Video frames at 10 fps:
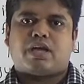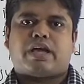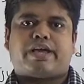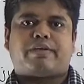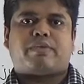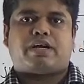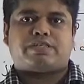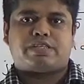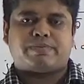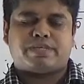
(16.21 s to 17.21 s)
I am
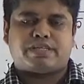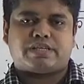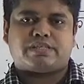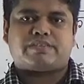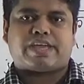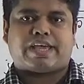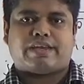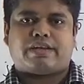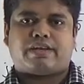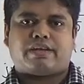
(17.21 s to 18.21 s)
Ashis Biswas,
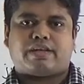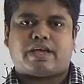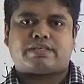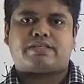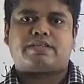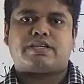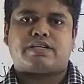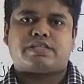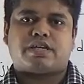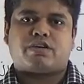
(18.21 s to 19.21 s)
an assistant
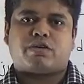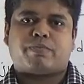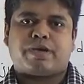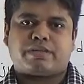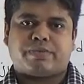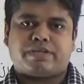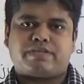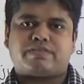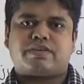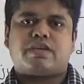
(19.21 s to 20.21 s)
teacher of
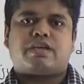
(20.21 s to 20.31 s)
mathematics